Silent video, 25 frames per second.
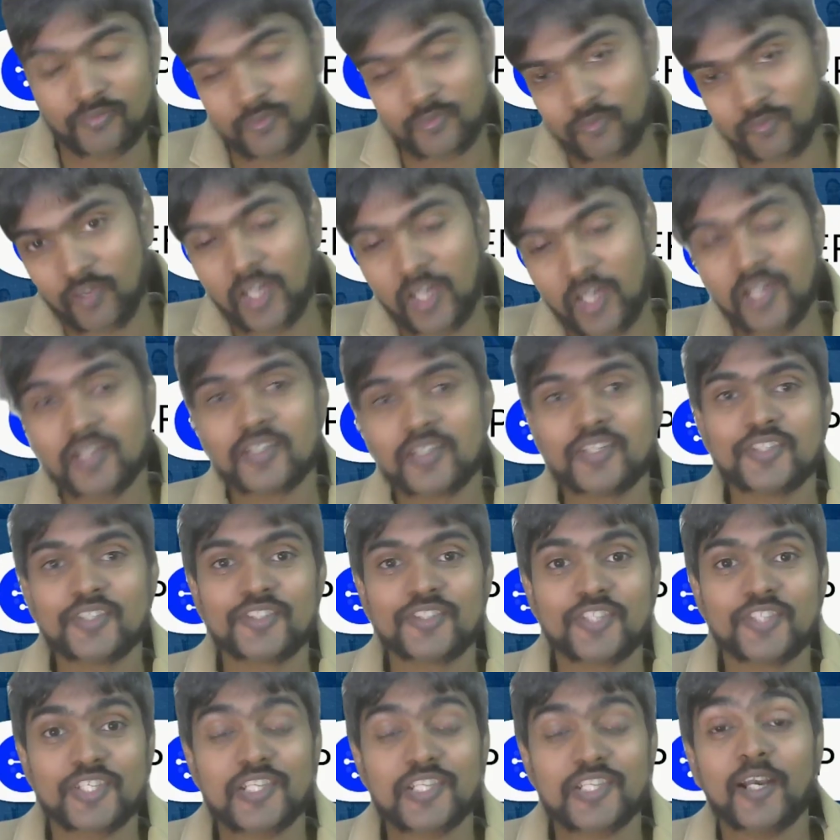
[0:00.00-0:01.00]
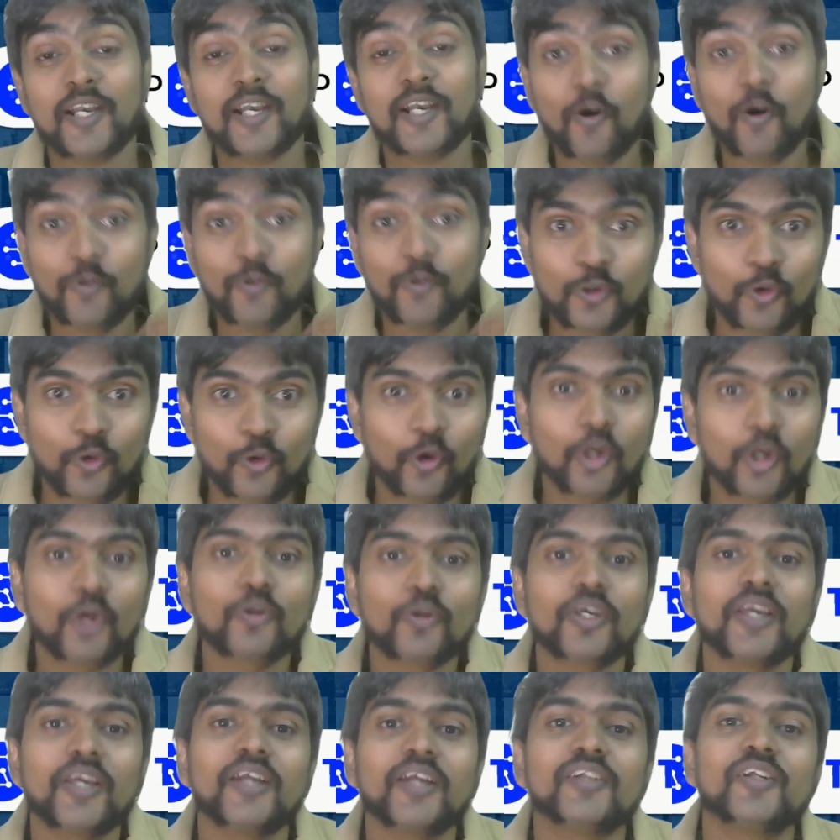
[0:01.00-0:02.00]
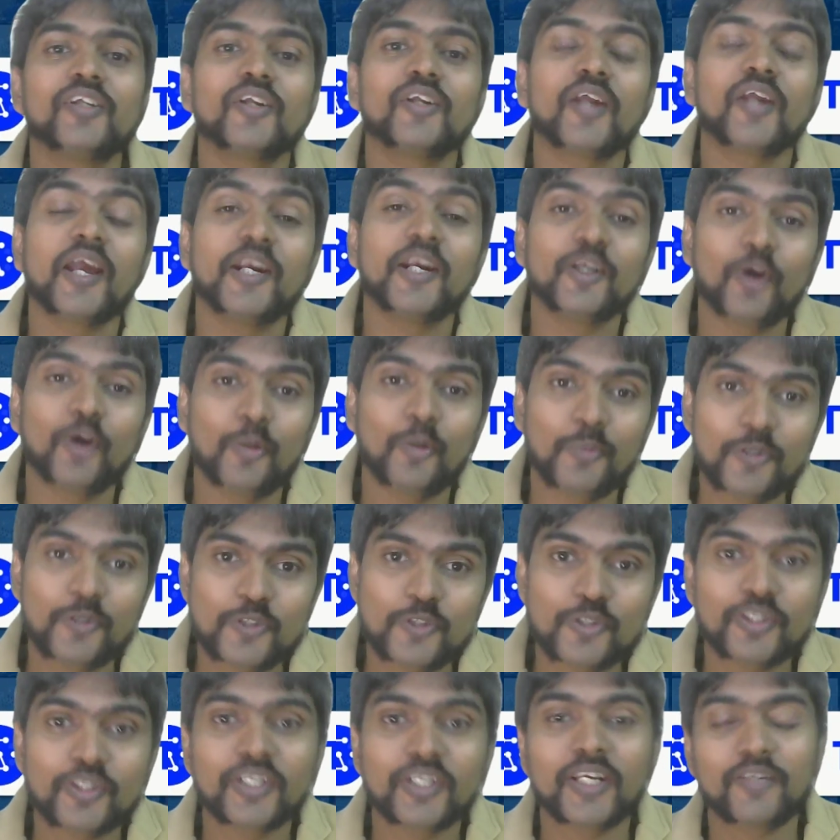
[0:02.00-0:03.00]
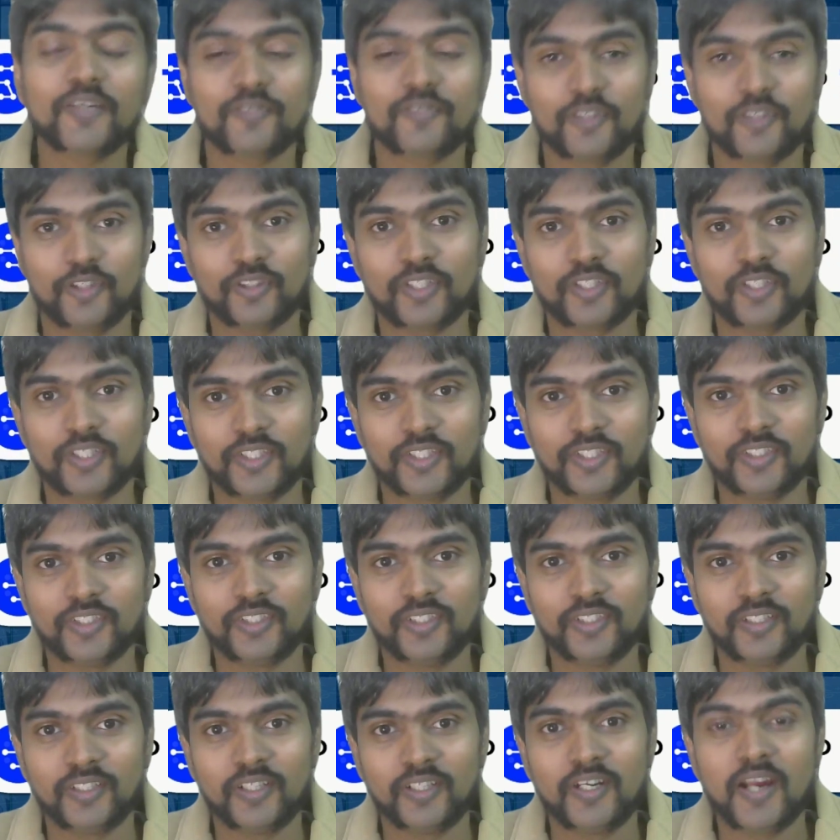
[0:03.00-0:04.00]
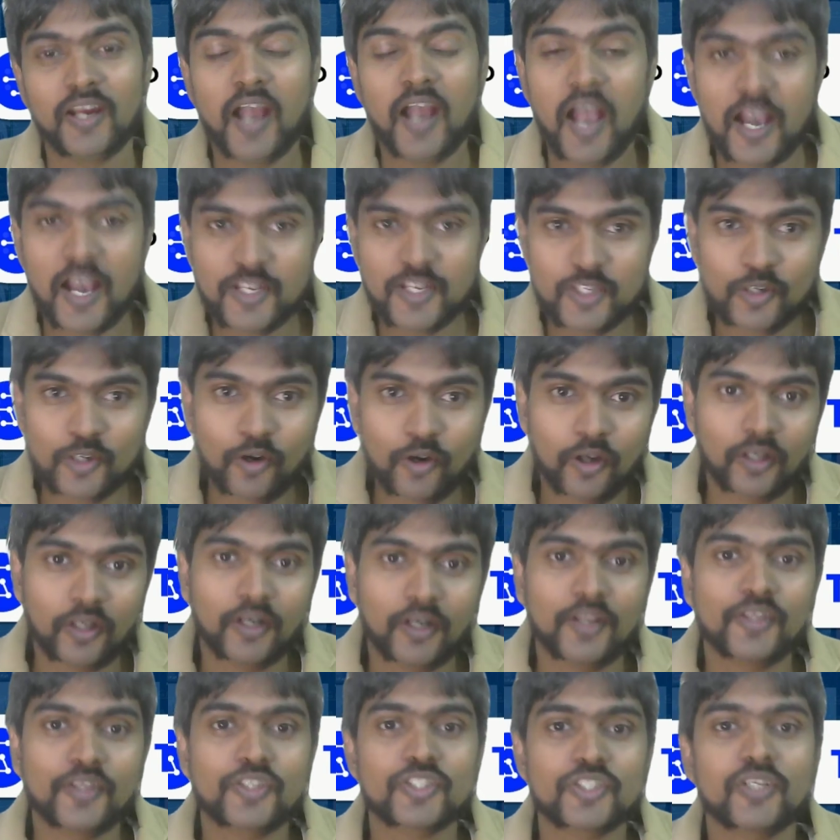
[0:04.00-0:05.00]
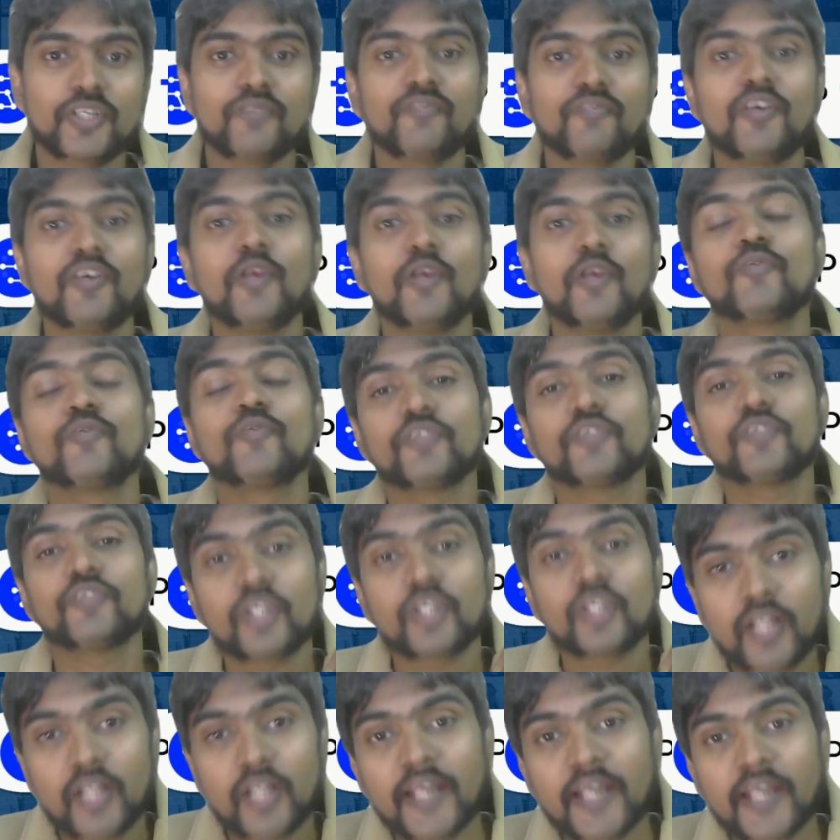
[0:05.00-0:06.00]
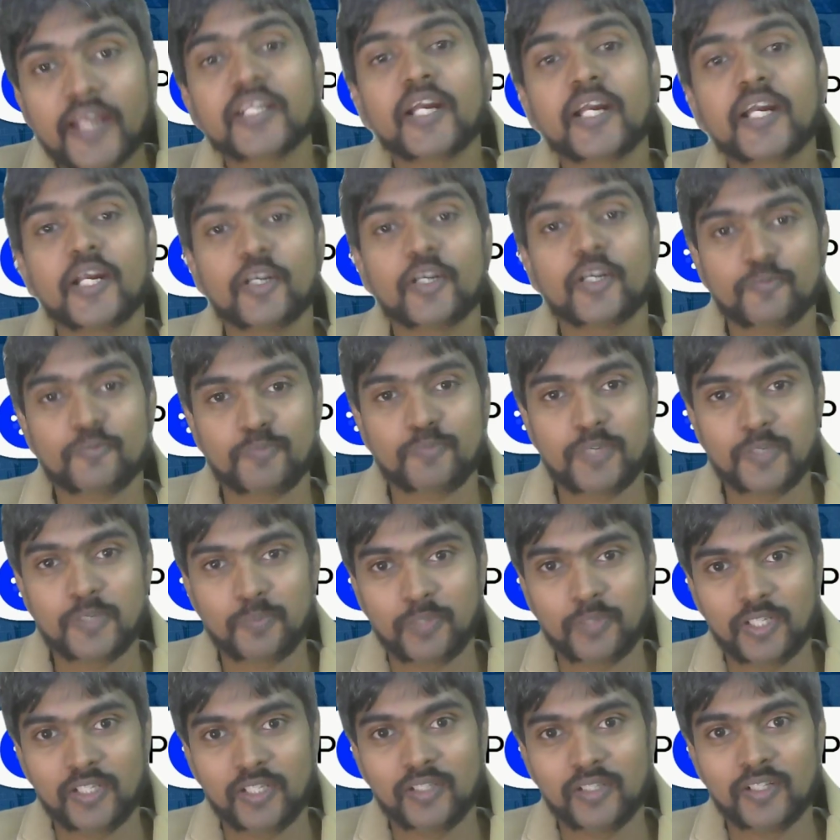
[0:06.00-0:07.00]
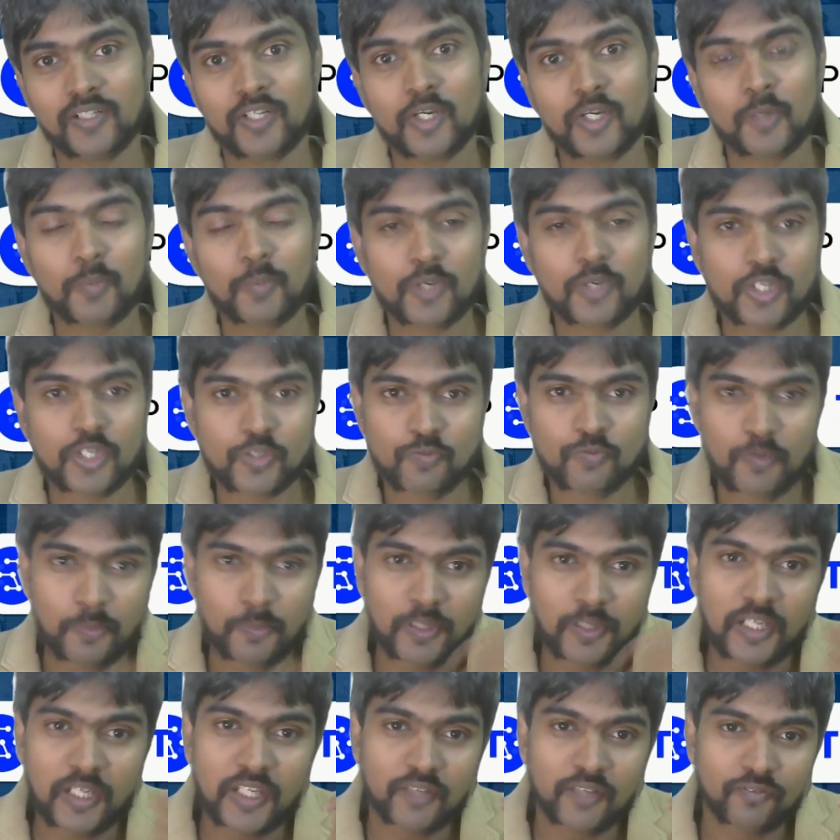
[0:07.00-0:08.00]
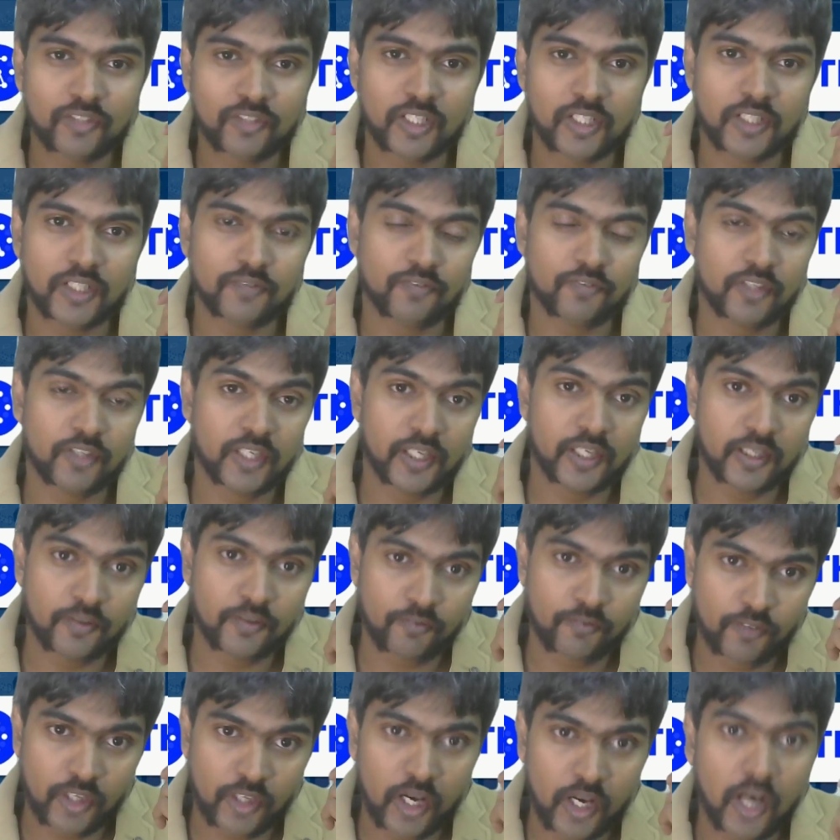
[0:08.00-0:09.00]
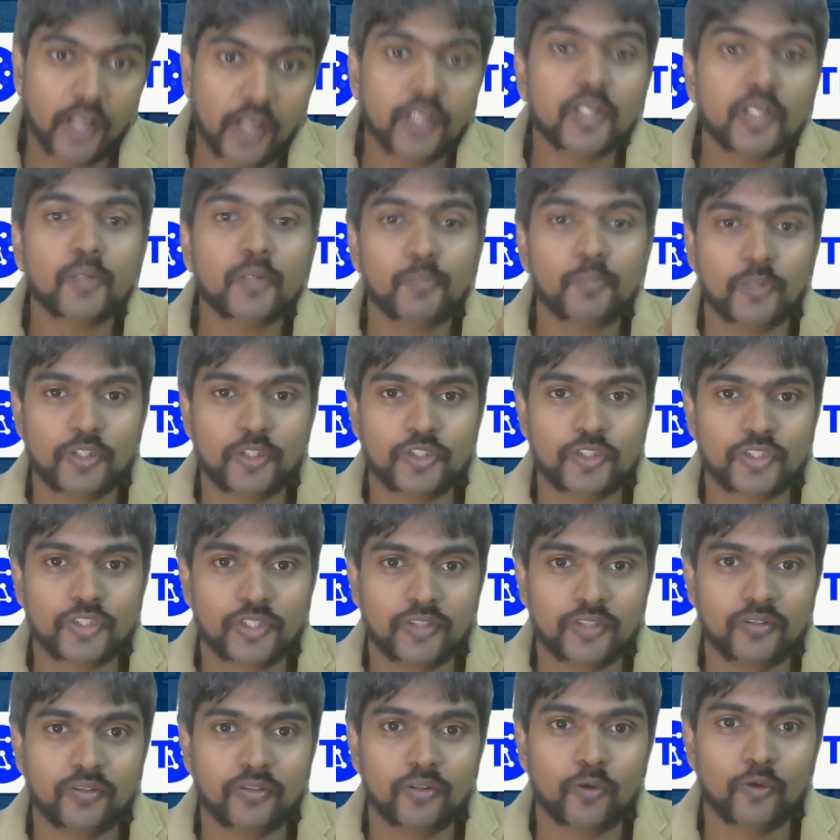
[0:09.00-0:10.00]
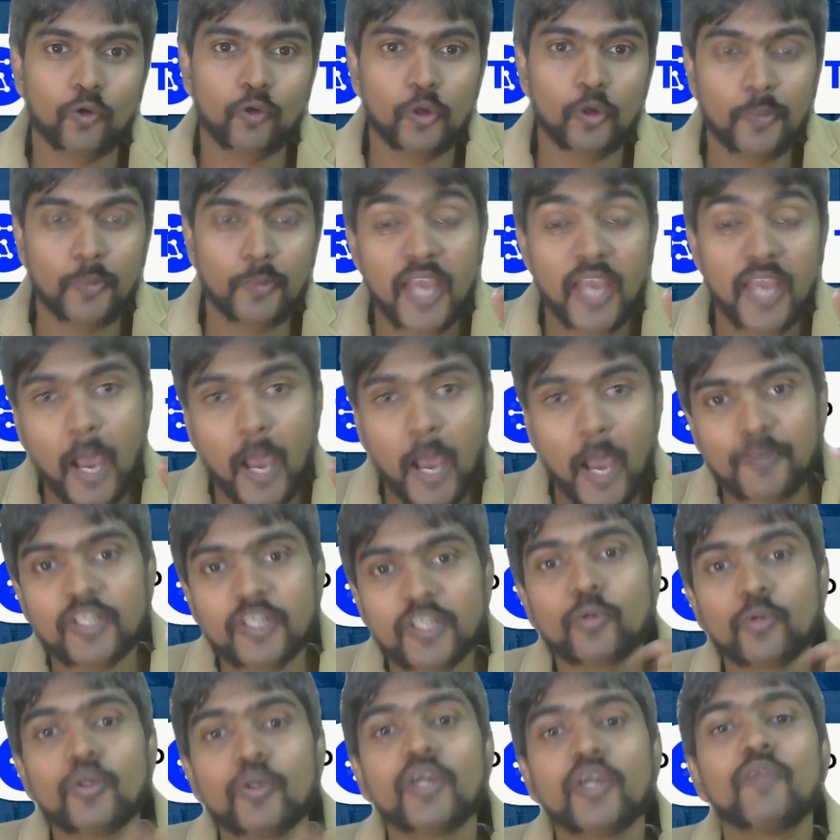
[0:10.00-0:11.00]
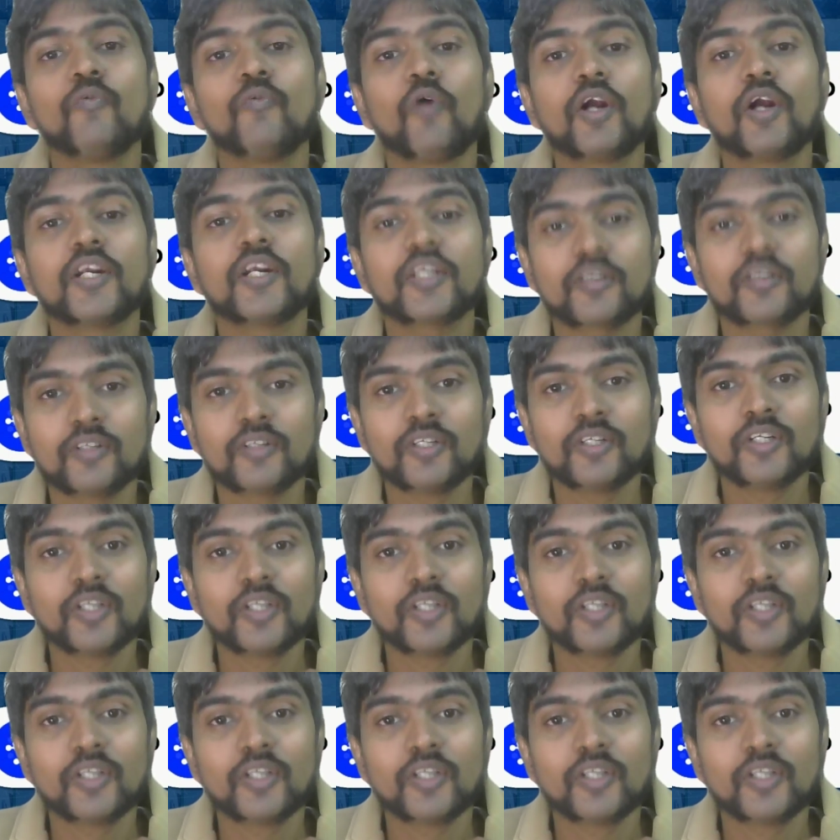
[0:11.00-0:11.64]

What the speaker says: Well, just like how you are looking at the right opportunity for your career, as an organization, we look for the right kind of people because we believe that if we hire a person who will be happy doing what